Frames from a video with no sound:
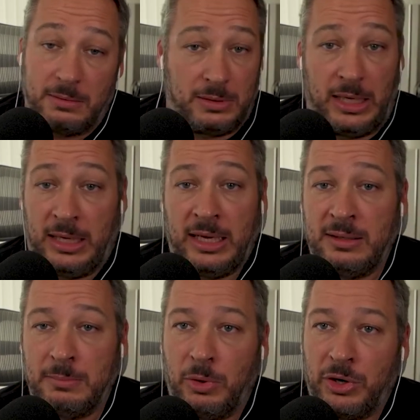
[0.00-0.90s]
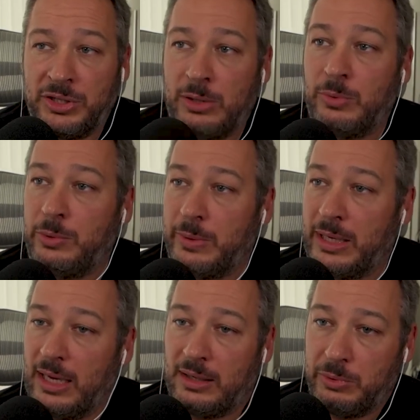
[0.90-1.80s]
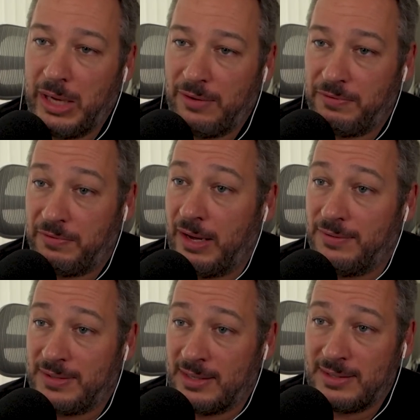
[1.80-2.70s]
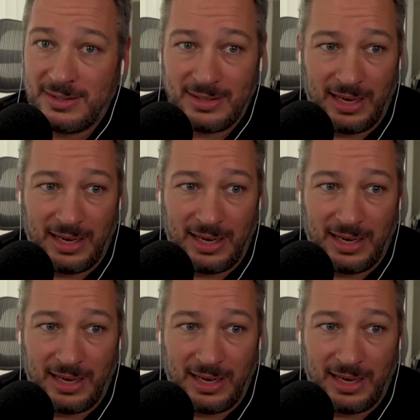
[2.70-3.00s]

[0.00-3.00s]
in more than one way, like we have five senses,